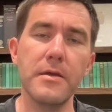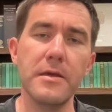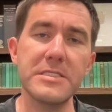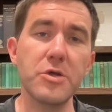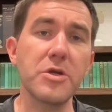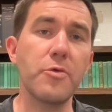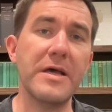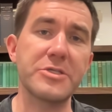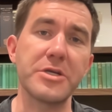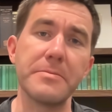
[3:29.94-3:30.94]
It's a good
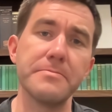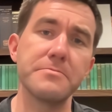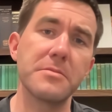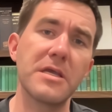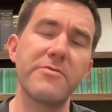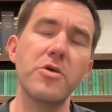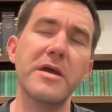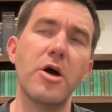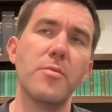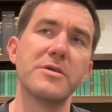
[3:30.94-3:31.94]
question. If you look
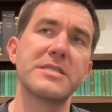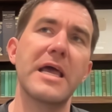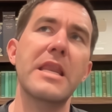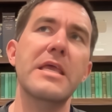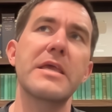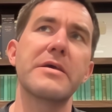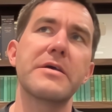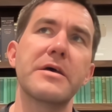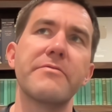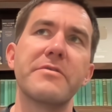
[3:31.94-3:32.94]
at almost any
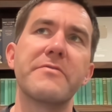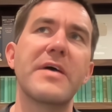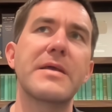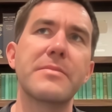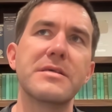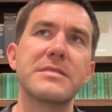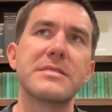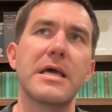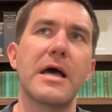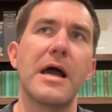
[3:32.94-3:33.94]
of the
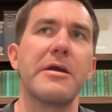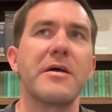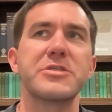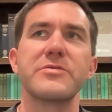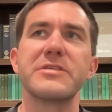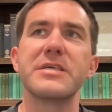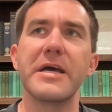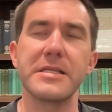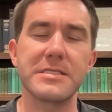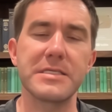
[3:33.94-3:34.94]
famous archaeological
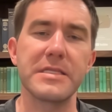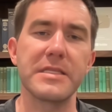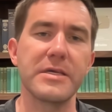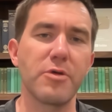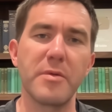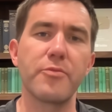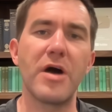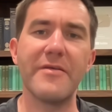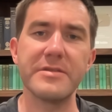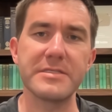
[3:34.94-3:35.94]
sites in the Roman
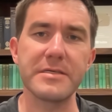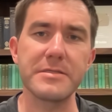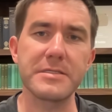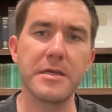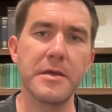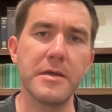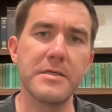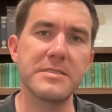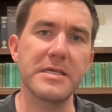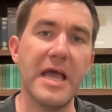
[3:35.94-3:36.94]
provinces,
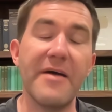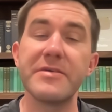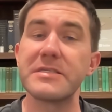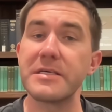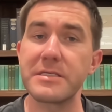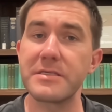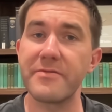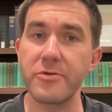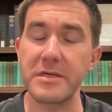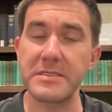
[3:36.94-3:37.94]
say Ephesus,
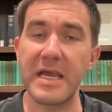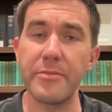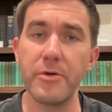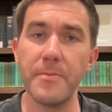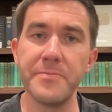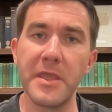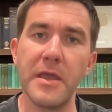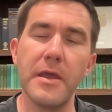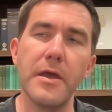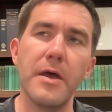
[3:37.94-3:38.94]
for example,
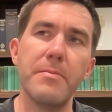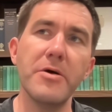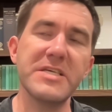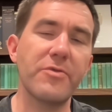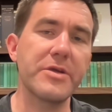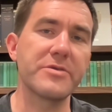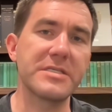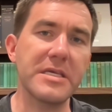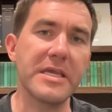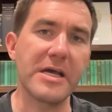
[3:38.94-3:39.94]
most of what you're
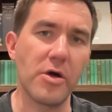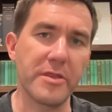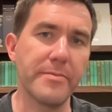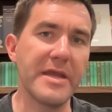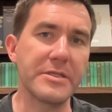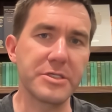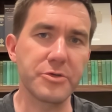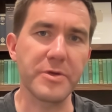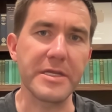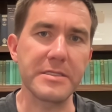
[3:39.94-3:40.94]
seeing along the main
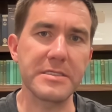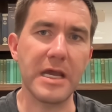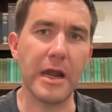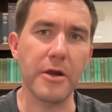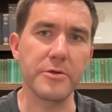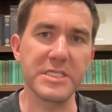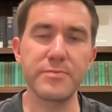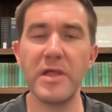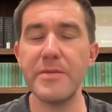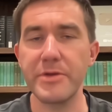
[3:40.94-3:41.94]
streets are
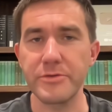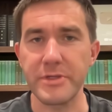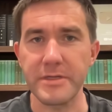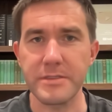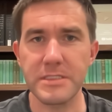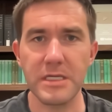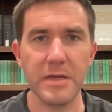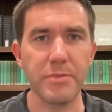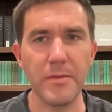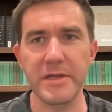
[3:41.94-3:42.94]
display buildings,
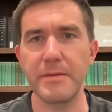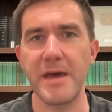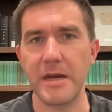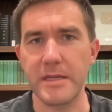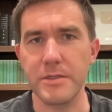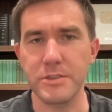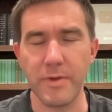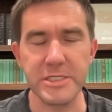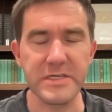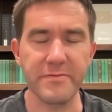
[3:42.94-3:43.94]
public amenities
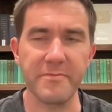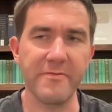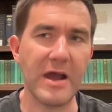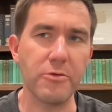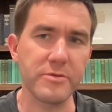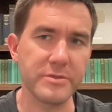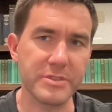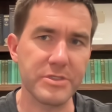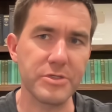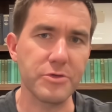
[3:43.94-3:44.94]
ranging from
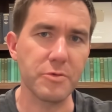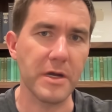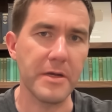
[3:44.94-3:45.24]
fountains to,